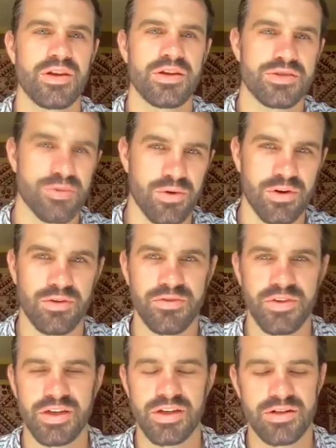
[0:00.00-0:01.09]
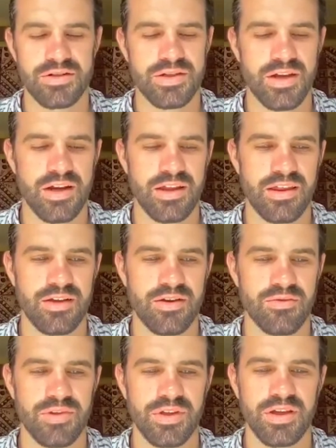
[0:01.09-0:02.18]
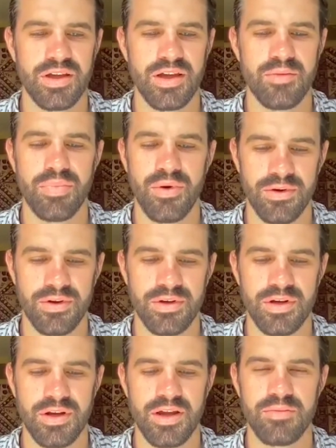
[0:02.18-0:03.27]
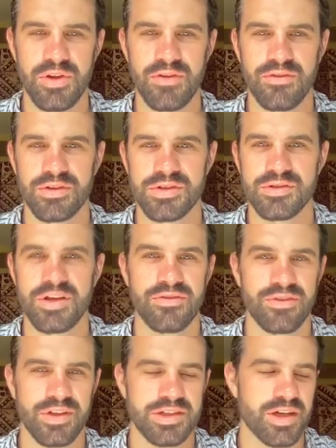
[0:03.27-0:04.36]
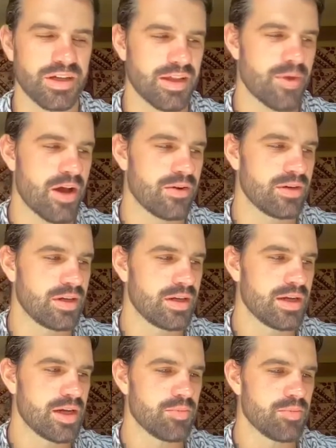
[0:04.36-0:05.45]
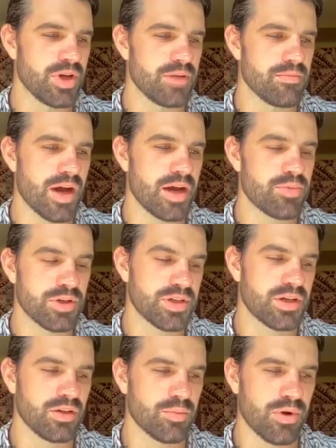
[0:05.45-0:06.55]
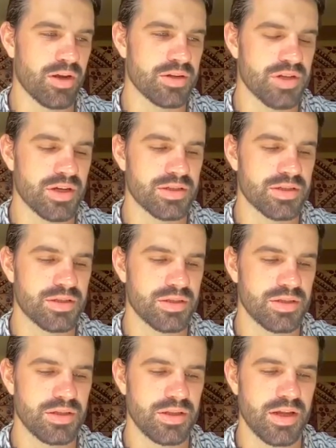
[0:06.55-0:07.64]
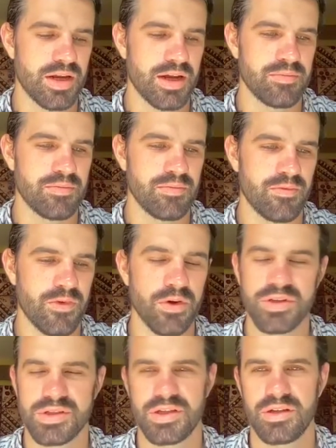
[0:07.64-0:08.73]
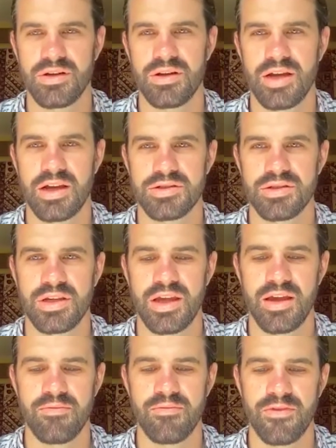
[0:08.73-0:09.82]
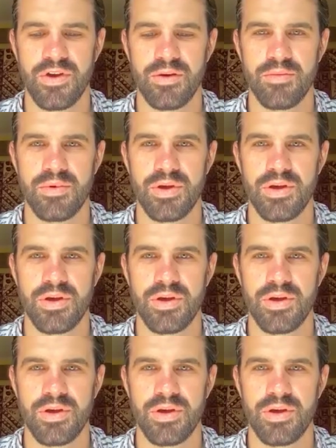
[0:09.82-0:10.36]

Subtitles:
historical figures, and I think are really important and beautiful. So definitely check them out. But my particular project that I'm focusing on actually came from